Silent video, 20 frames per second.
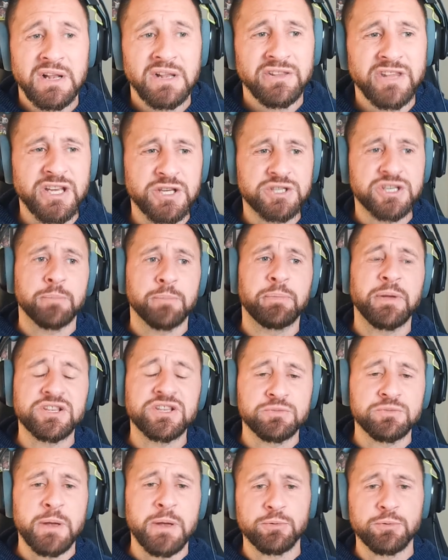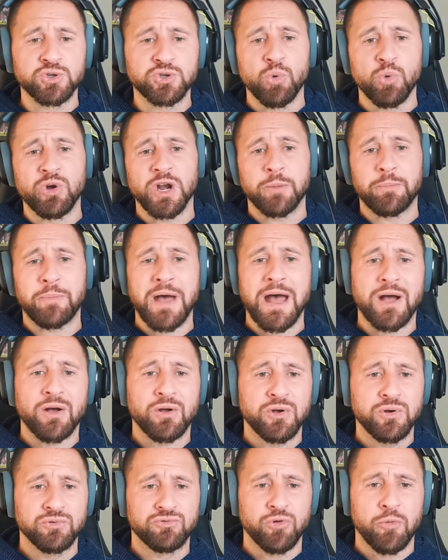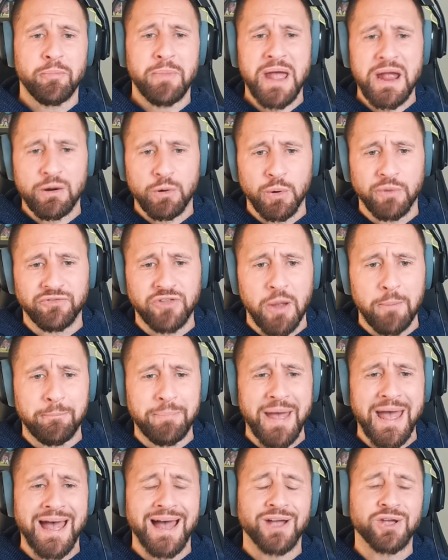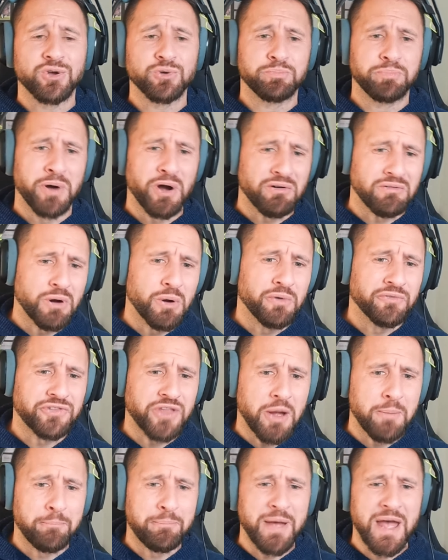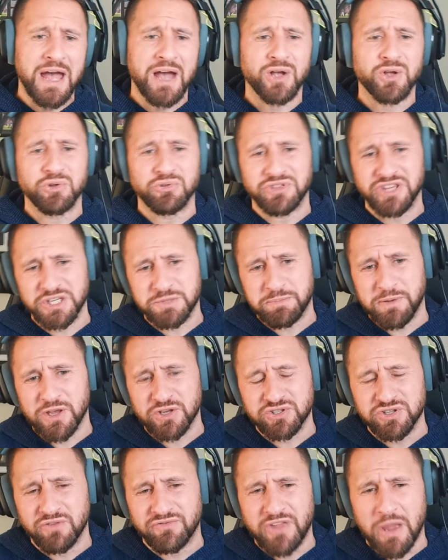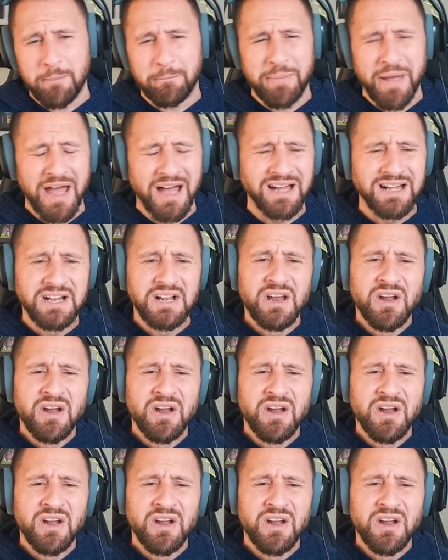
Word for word: There's been some people talking about could Romero have done better? Could Porro have done better? Could this person have done better?